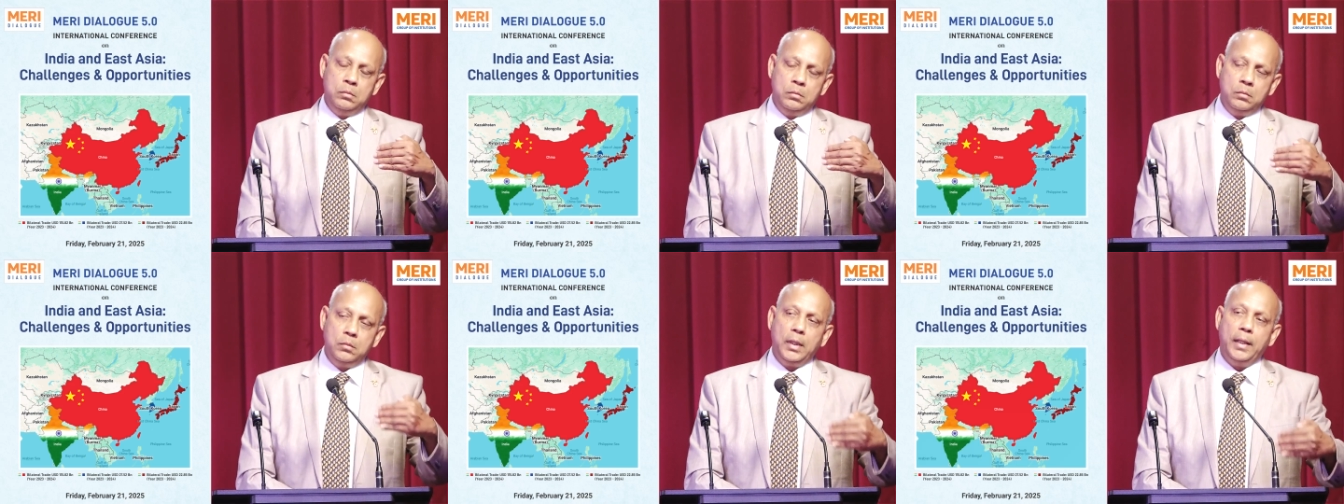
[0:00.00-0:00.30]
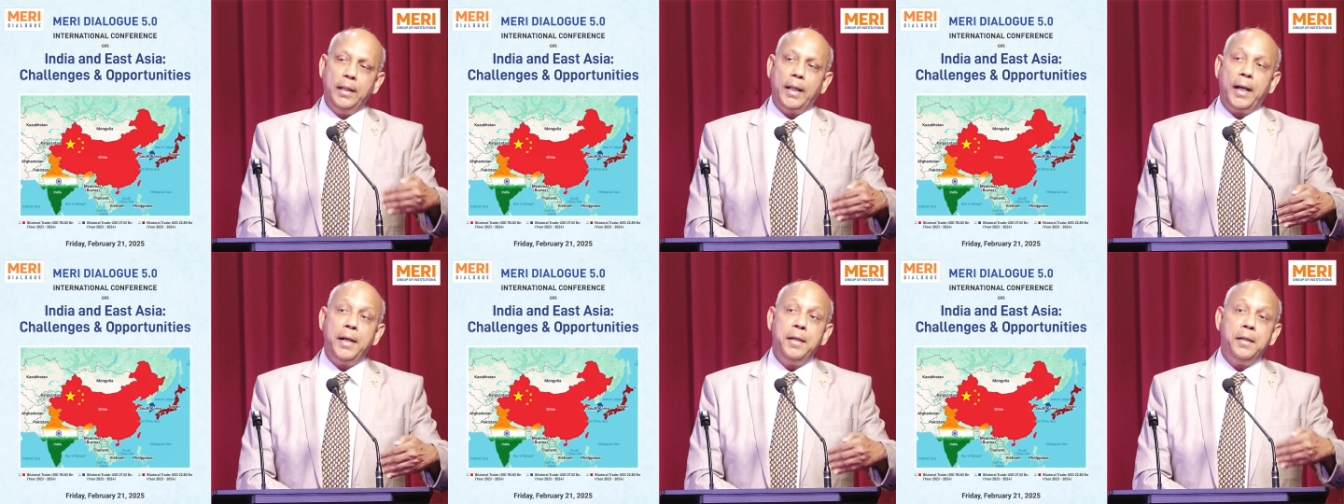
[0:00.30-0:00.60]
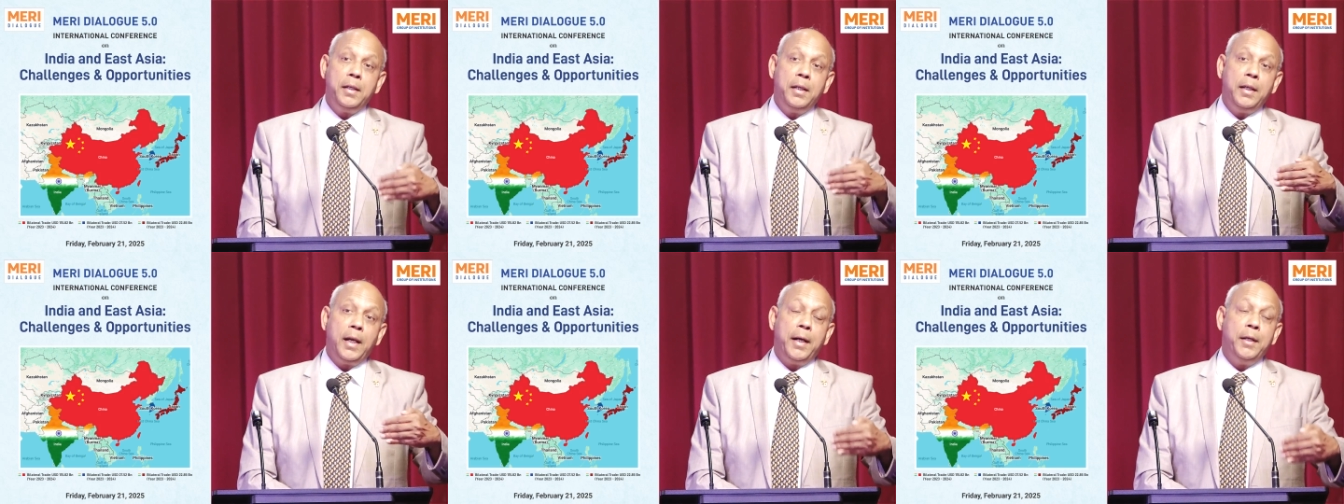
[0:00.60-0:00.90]

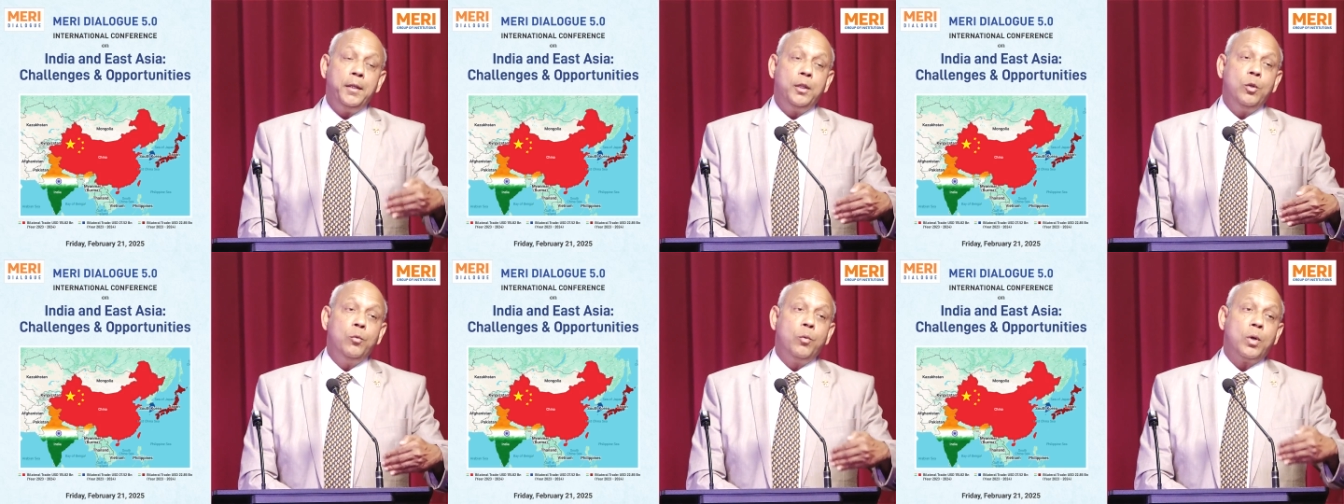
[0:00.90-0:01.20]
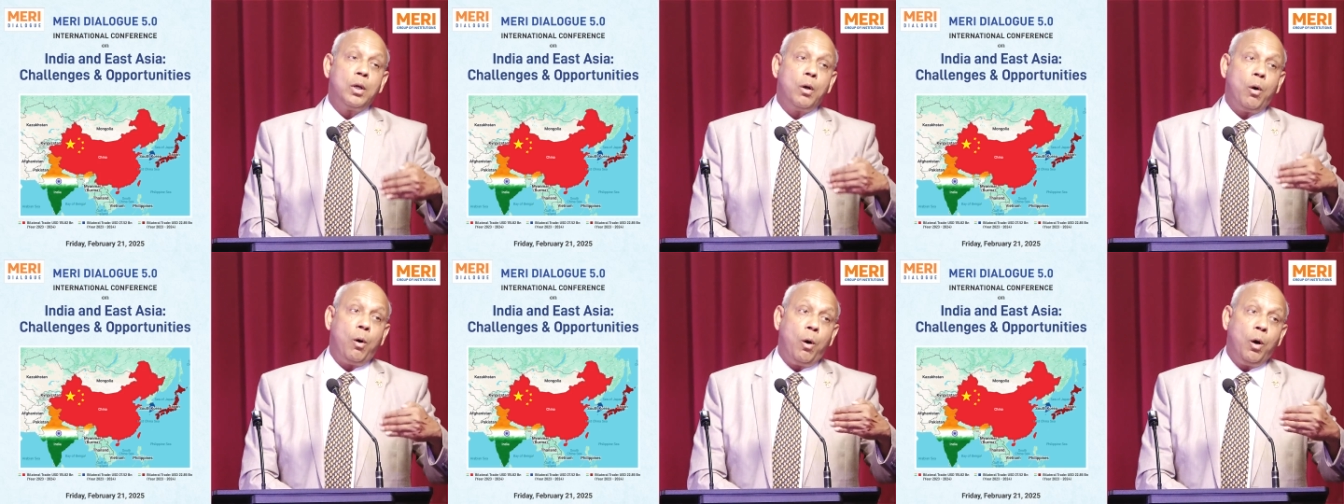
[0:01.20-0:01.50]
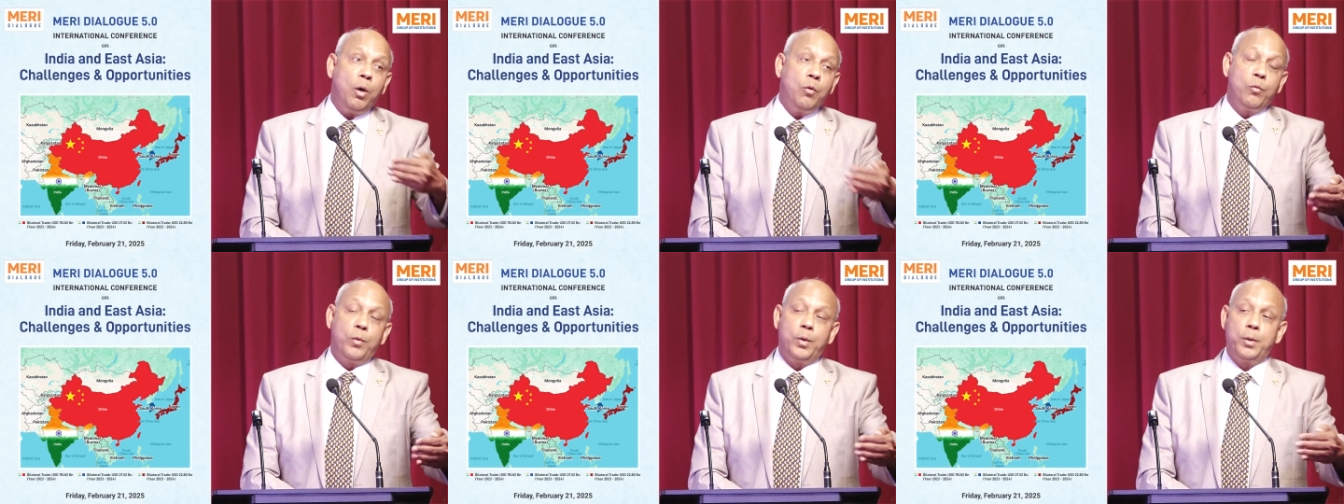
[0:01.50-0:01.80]
1991
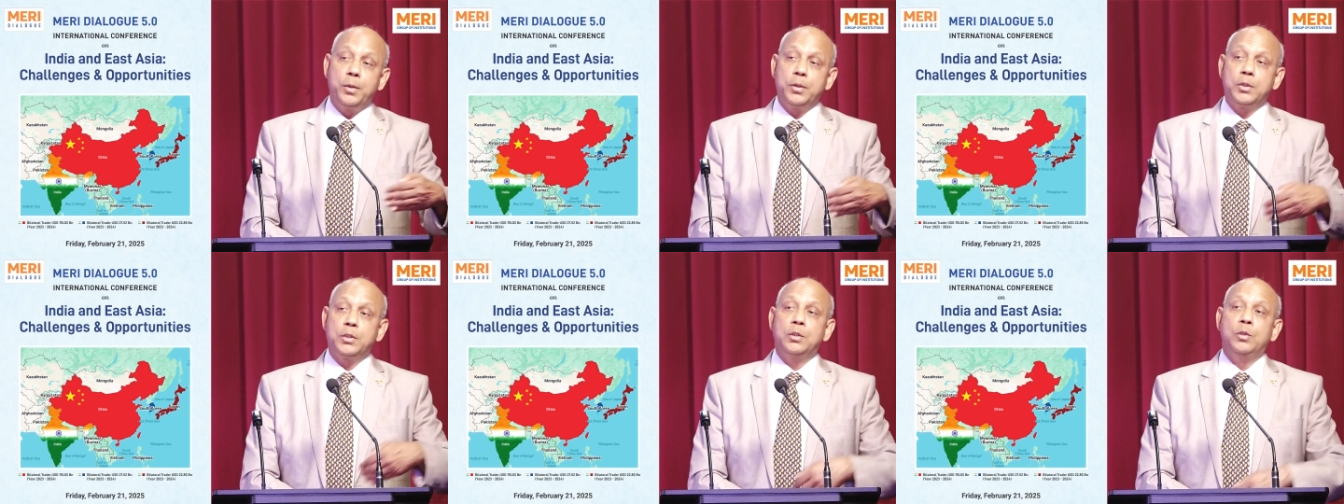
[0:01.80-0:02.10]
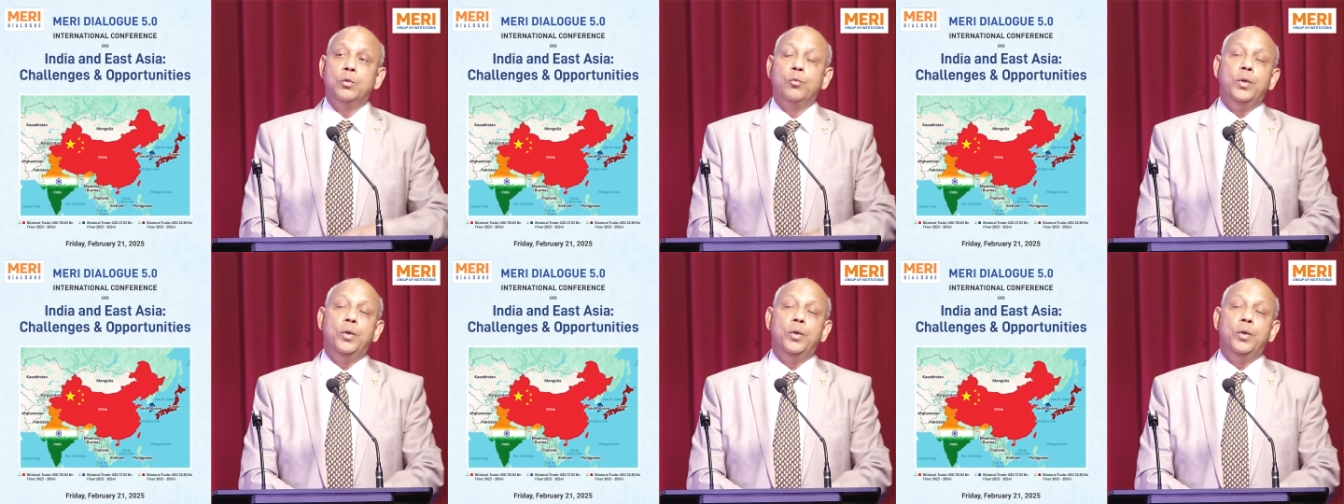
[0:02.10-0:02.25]
onwards,